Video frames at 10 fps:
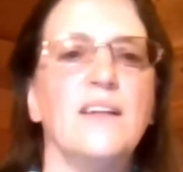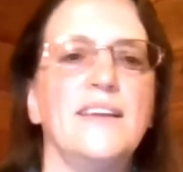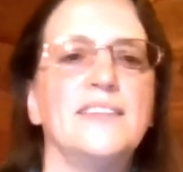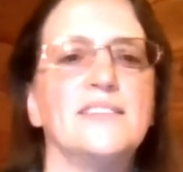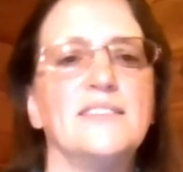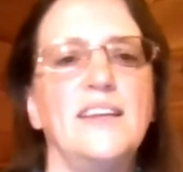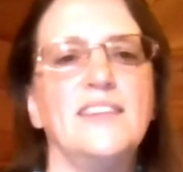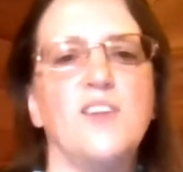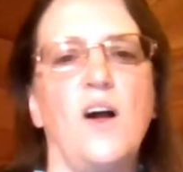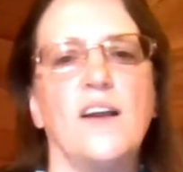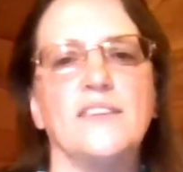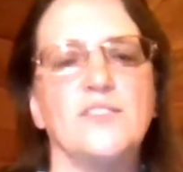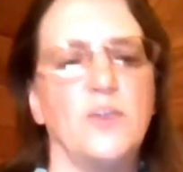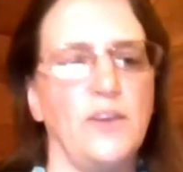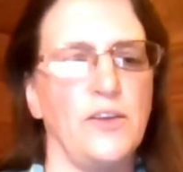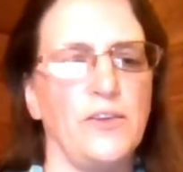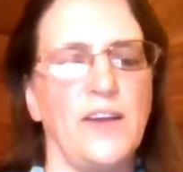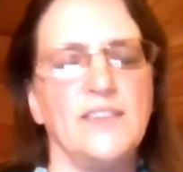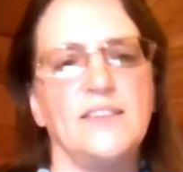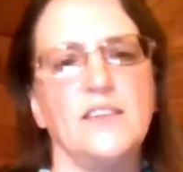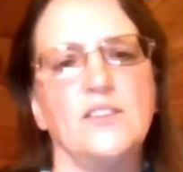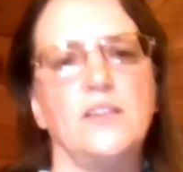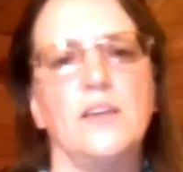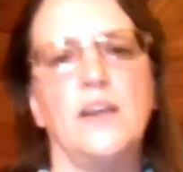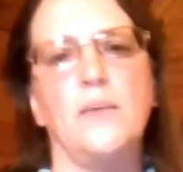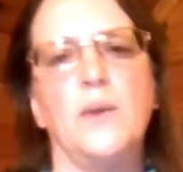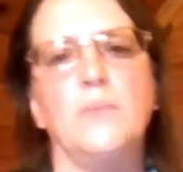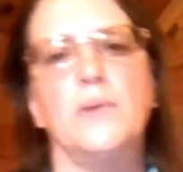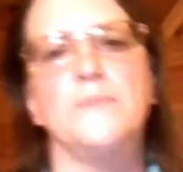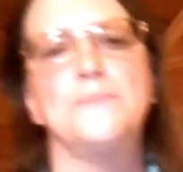Well, it's August, so they're not in session anyway.